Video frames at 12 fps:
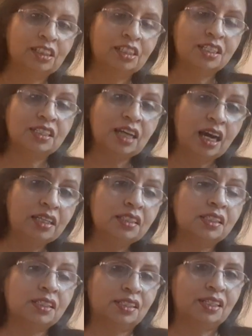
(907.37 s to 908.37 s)

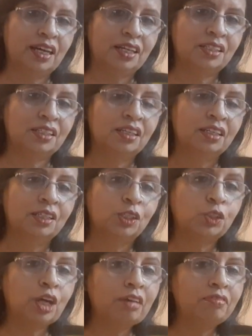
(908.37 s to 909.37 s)
Science says
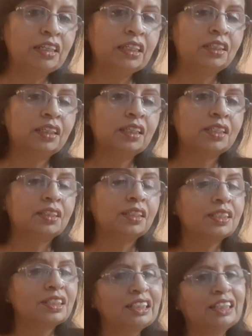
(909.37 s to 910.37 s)
traveling is the
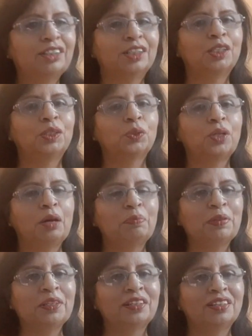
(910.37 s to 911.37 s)
secret to
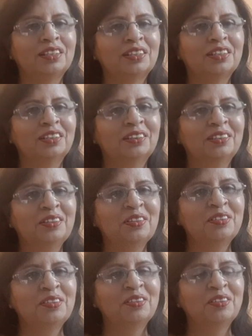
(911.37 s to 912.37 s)
happiness.
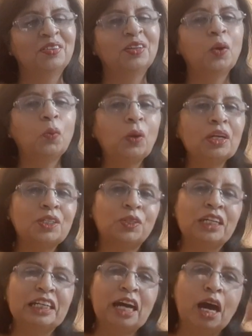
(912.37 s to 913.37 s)
Now, what
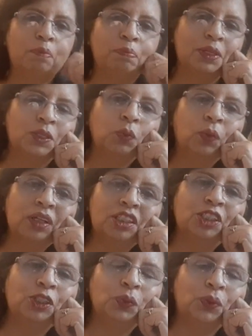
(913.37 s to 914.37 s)
really happens? What
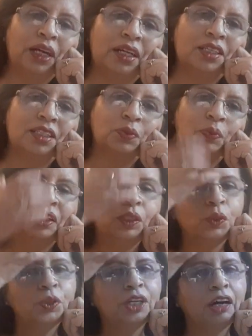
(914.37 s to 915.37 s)
do you get when
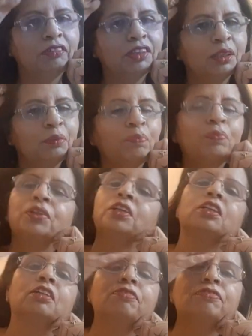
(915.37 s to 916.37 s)
you travel?
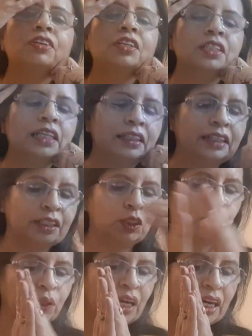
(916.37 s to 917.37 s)
The first thing that
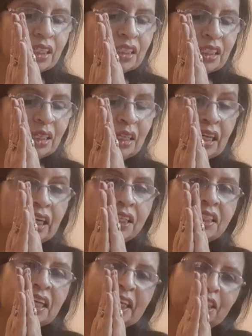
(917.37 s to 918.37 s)
you get
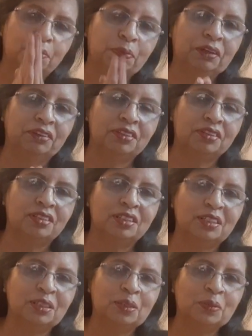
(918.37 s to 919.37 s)
is experience.